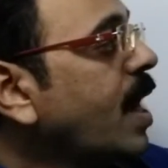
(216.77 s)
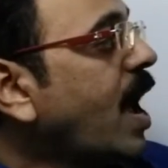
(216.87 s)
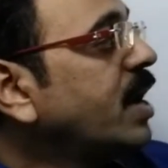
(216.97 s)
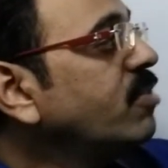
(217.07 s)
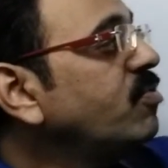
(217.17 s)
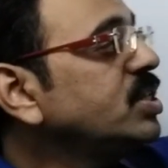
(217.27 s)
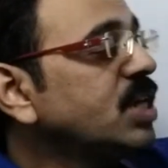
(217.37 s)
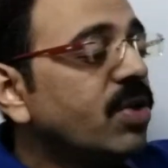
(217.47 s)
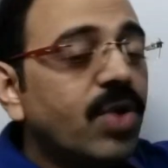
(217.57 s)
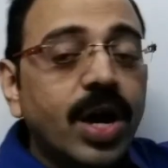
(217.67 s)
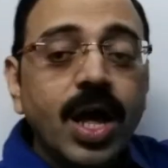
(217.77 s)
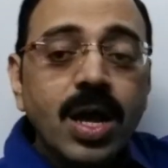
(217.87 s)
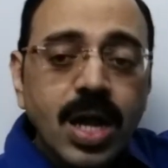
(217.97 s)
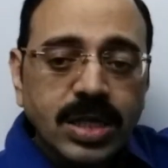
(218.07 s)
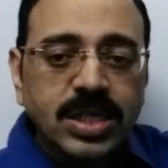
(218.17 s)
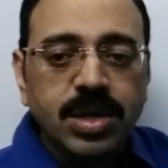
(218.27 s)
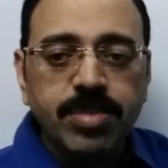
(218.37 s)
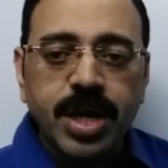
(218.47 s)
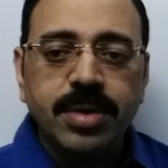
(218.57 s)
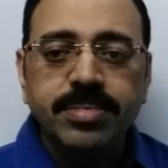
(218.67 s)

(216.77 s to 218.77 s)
and the Vijayawada customer.